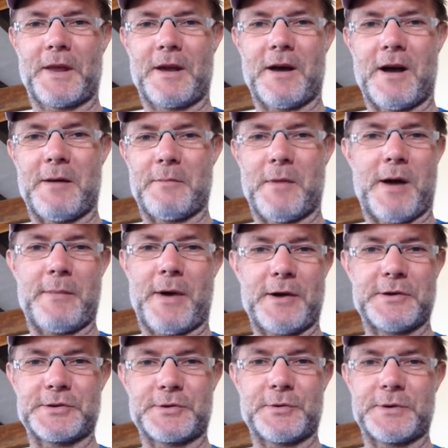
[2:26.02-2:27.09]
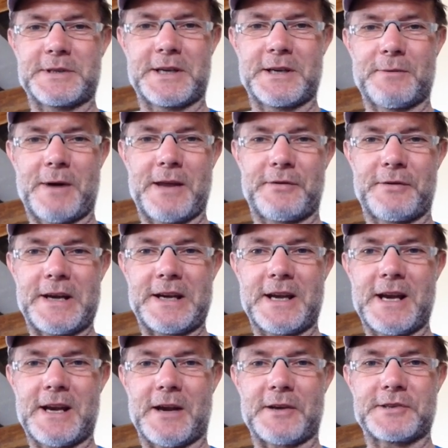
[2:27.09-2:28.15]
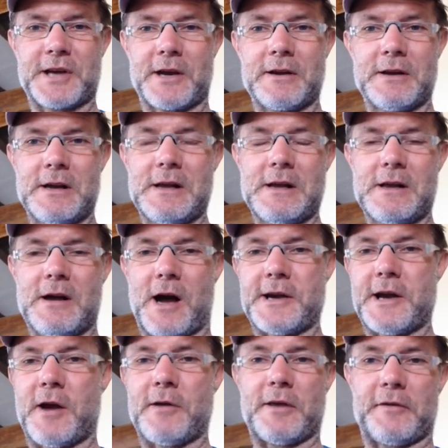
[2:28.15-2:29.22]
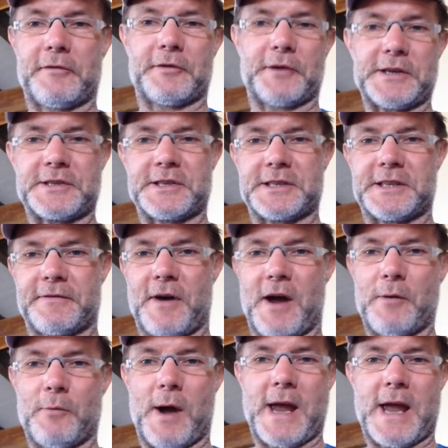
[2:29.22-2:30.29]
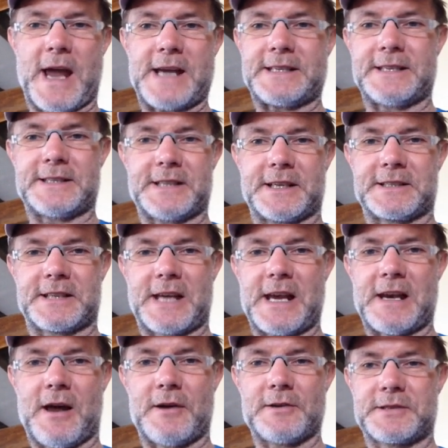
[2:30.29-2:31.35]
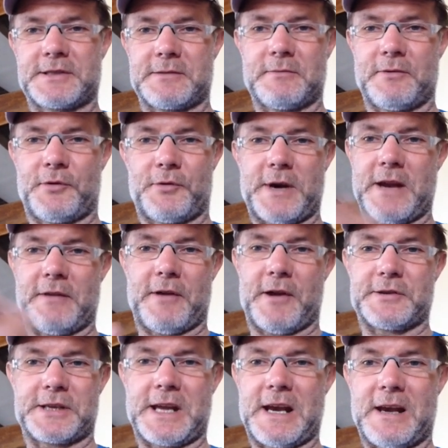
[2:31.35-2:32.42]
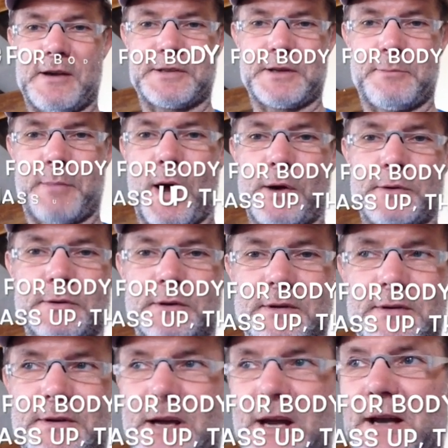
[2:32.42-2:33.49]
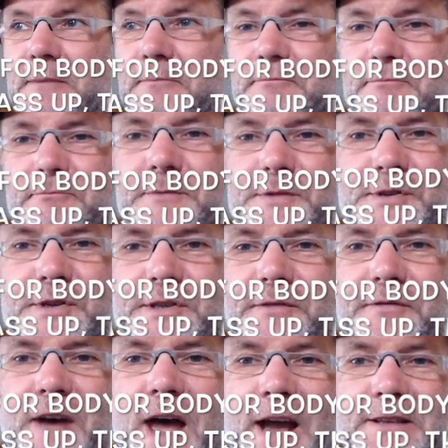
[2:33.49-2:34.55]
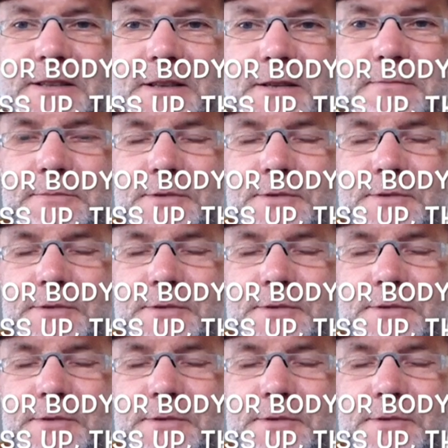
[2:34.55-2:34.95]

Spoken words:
My bones are always going to weigh 3 kilos. So I know that, for instance, if I weigh 86 kilos, 3 of those kilos are bone. It's just a fact.